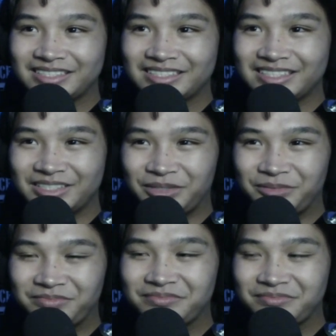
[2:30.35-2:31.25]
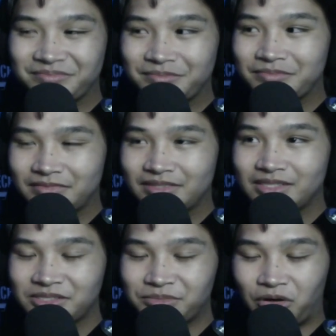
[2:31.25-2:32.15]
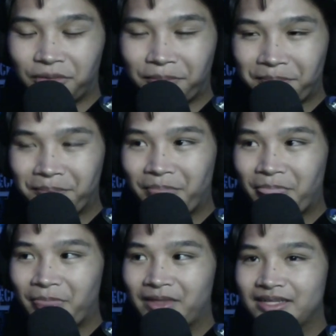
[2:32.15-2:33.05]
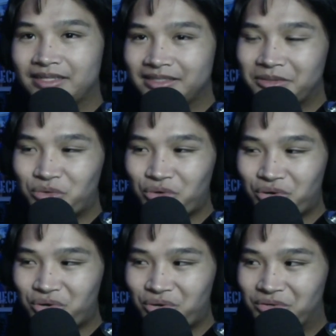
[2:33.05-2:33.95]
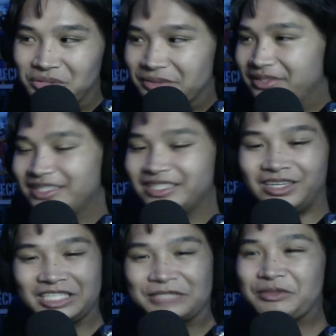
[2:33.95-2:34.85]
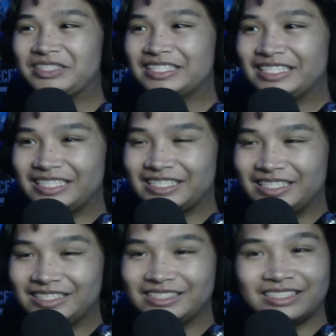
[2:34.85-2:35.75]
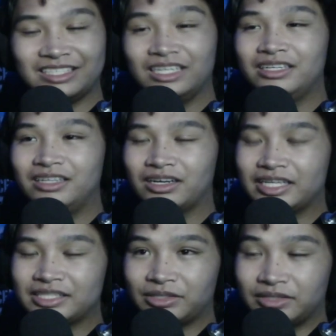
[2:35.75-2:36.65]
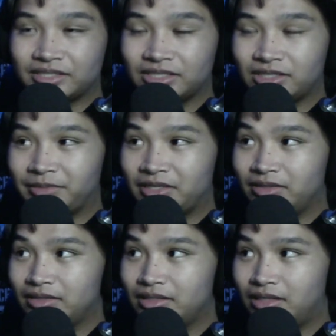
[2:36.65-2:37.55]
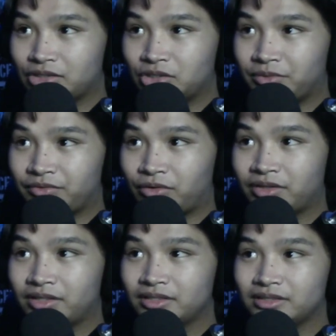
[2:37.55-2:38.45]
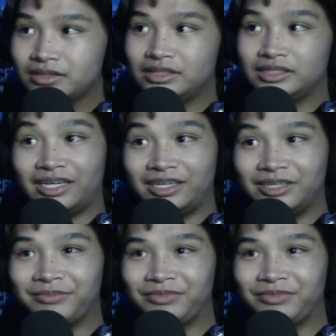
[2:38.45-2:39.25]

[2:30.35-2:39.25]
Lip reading: Dope. Smart. Woo! Oh, this movie is good. Okay, so it's gonna come out October 4th. Damn!